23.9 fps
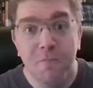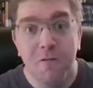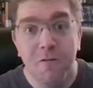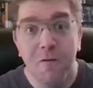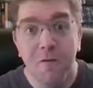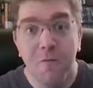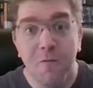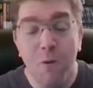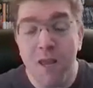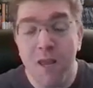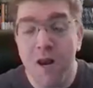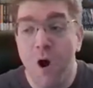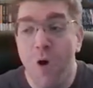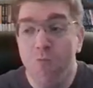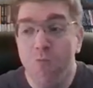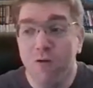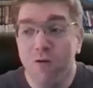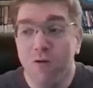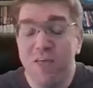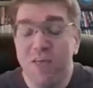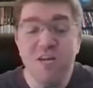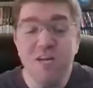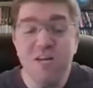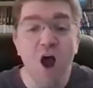We don't
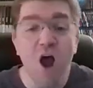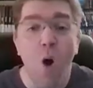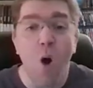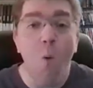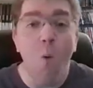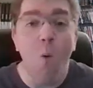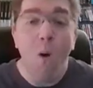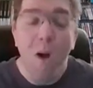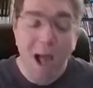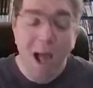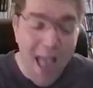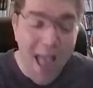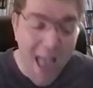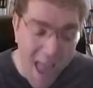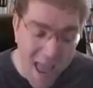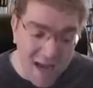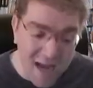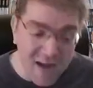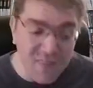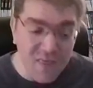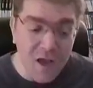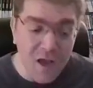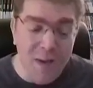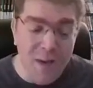really know
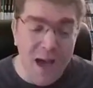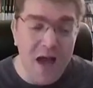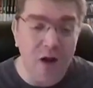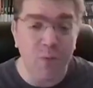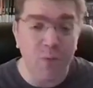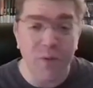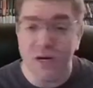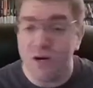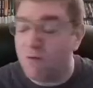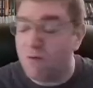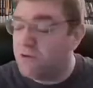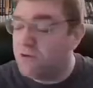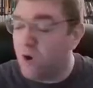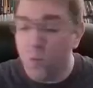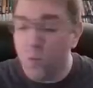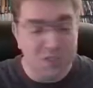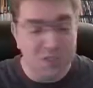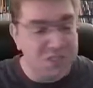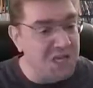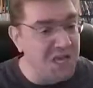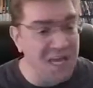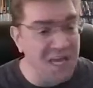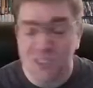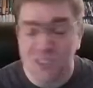anything about him. We don't know
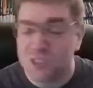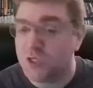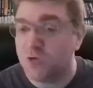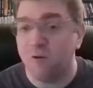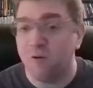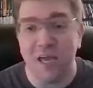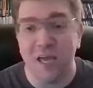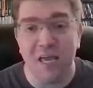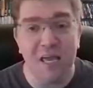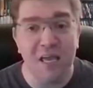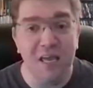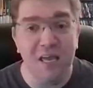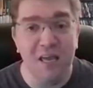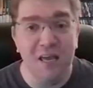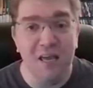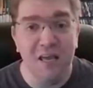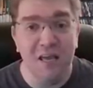his history.